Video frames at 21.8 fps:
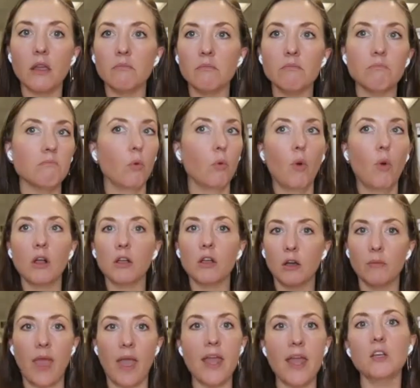I
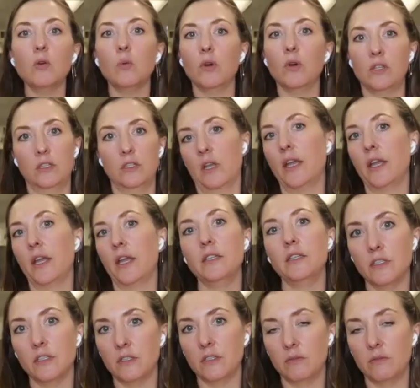welcome anyone to
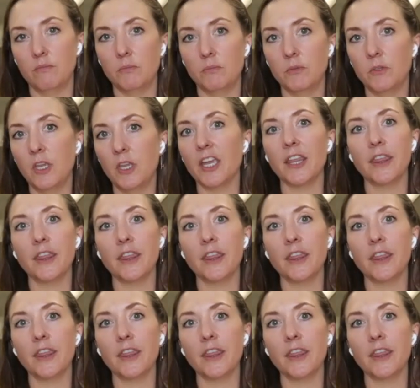kind of just kick